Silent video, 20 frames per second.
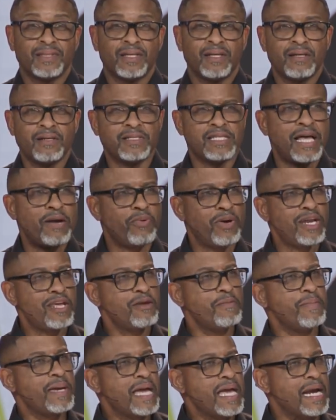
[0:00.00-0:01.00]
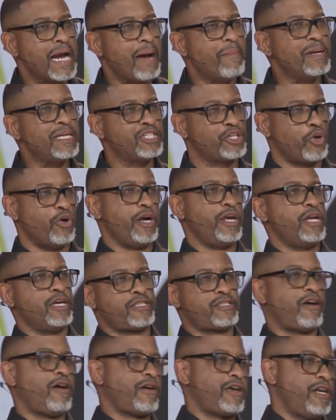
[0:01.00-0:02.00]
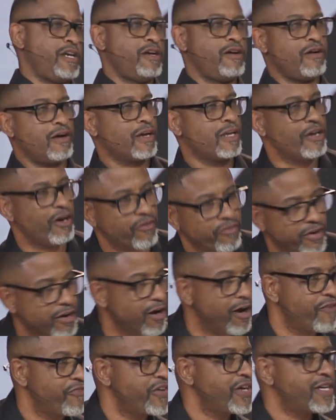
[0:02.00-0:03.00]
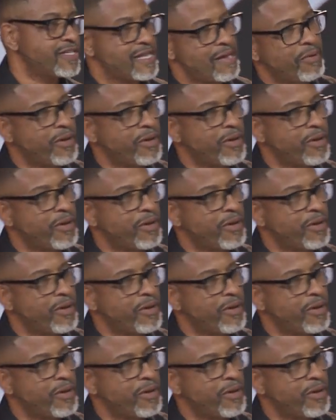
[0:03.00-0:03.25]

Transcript: I was like, what do you mean? I'm enjoying us talking in early over coffee because I'm